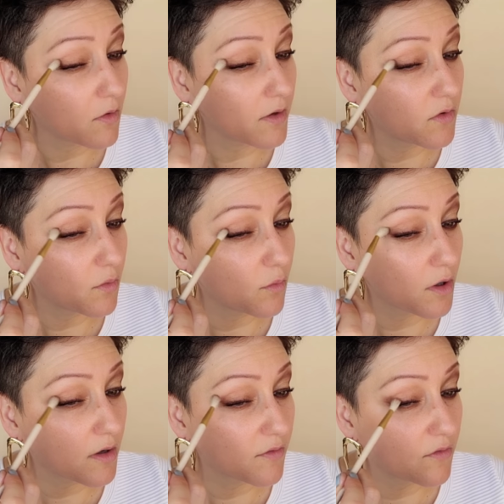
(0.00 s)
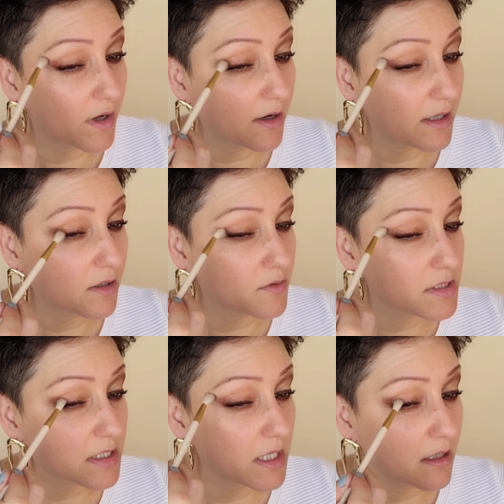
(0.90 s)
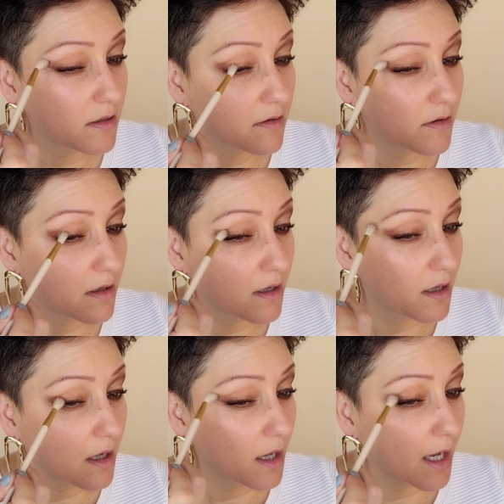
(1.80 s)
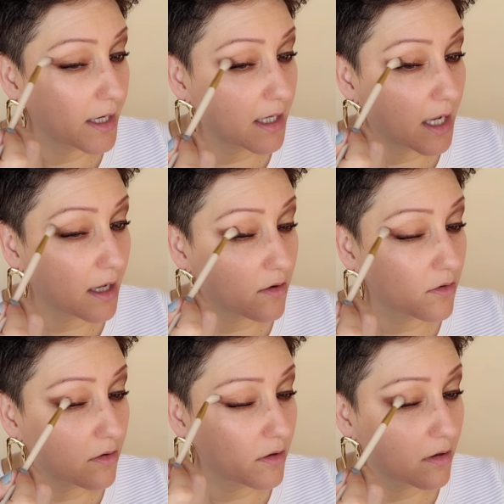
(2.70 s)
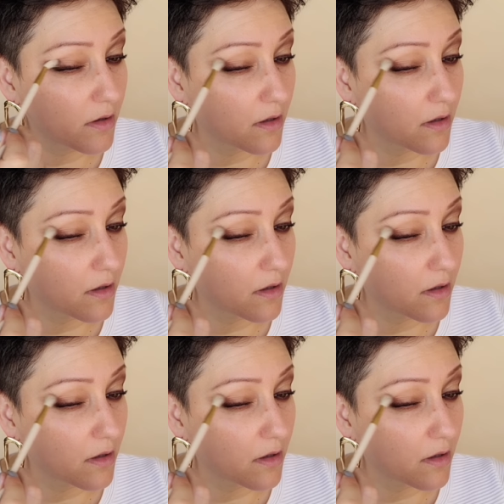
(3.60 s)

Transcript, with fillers: I'm going to work very loosely at an angle,